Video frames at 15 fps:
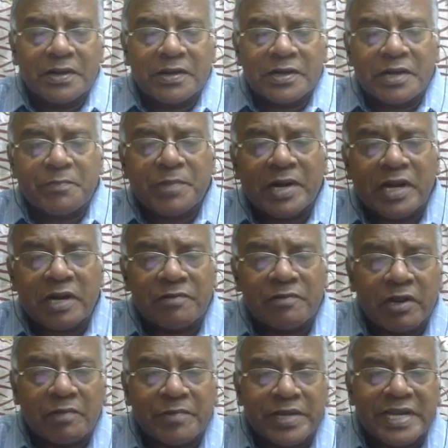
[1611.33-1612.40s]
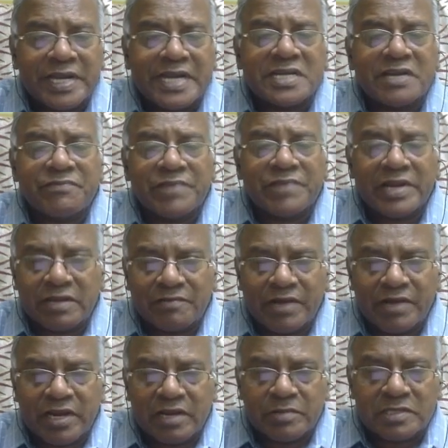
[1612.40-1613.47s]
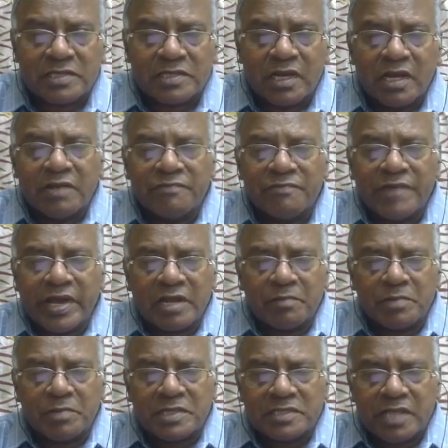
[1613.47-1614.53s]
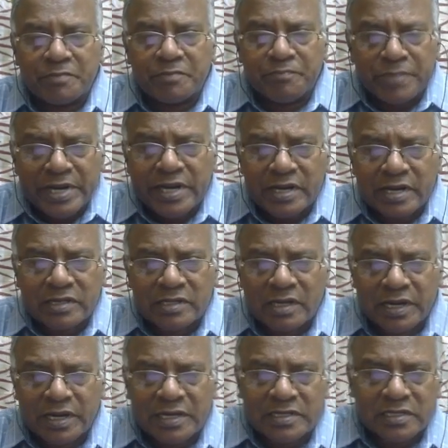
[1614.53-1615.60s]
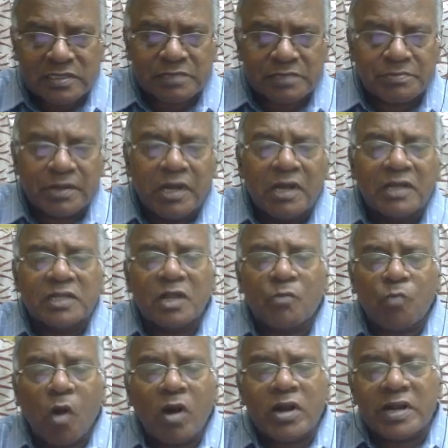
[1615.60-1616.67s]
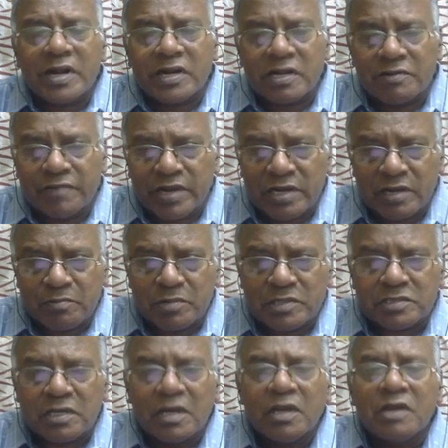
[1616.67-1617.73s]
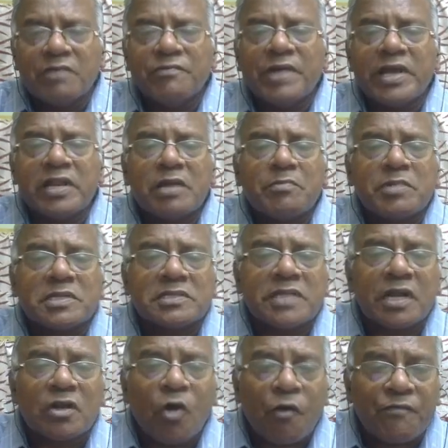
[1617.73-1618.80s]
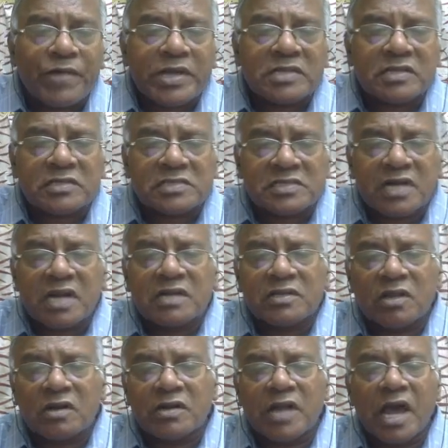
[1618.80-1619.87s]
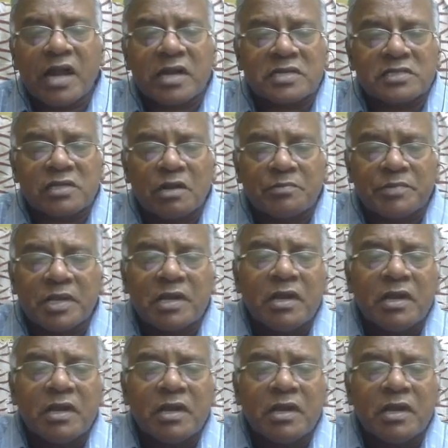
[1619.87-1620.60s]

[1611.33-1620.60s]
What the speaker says: dependent variable. Intervening variables, variables that mediate the relationship. Then moderator variables, variables that affect the strength or direction of the